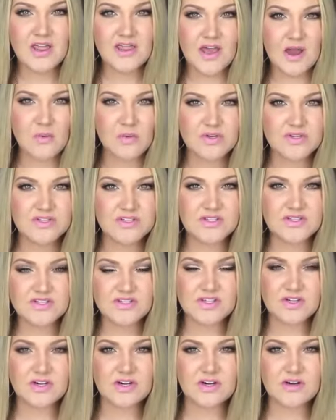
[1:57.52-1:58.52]
That one's a
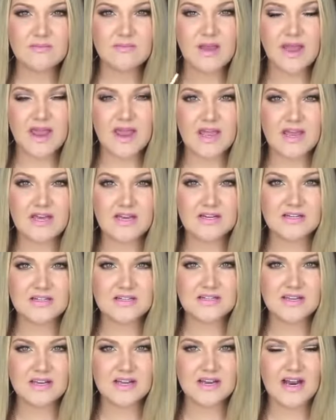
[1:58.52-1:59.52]
serum
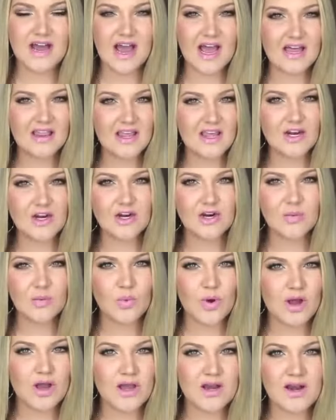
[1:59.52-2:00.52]
and an eyeliner in
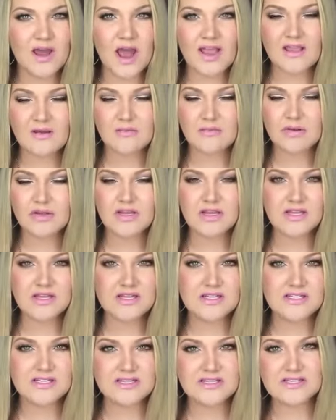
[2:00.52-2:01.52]
one. I
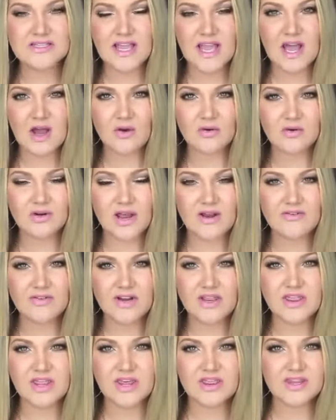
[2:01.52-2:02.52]
completely discount
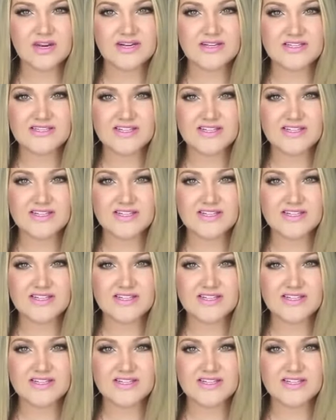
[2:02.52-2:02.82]
everything that it